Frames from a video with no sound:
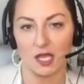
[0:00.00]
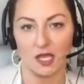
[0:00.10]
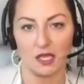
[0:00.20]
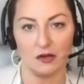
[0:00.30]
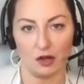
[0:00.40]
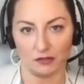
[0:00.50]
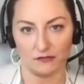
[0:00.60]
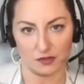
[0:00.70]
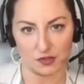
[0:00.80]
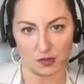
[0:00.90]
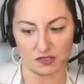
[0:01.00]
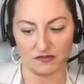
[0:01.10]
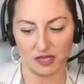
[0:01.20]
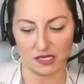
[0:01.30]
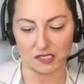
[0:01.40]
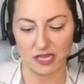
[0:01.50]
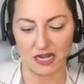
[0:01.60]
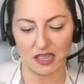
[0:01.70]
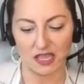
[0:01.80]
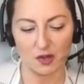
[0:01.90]
and all of those sorts of things. And
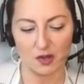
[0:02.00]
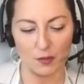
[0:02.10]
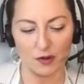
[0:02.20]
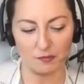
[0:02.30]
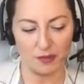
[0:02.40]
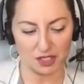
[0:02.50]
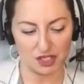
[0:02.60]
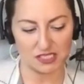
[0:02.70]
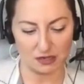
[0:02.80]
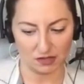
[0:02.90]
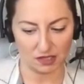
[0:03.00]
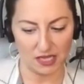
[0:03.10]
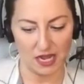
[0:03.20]
I think where budgets get really